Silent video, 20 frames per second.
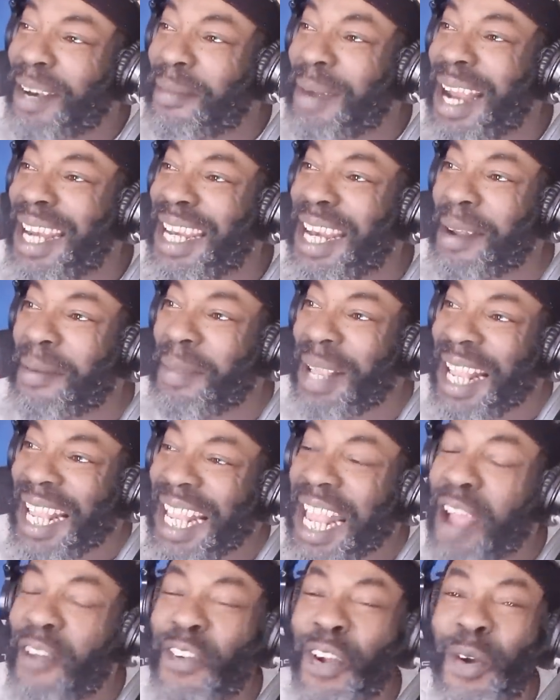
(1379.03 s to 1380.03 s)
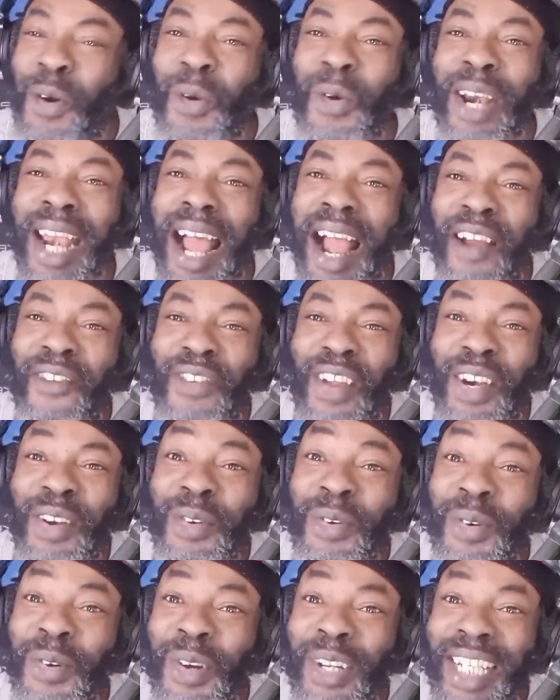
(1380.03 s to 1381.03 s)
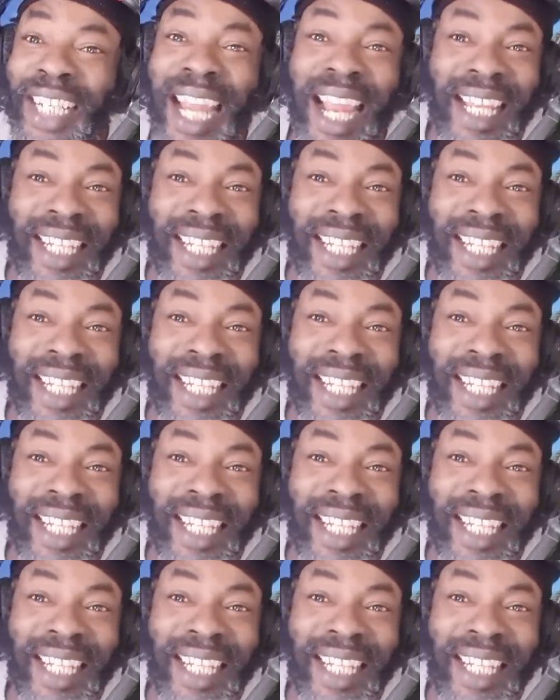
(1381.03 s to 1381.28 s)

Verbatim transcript: The man them. You have to cool off on the road.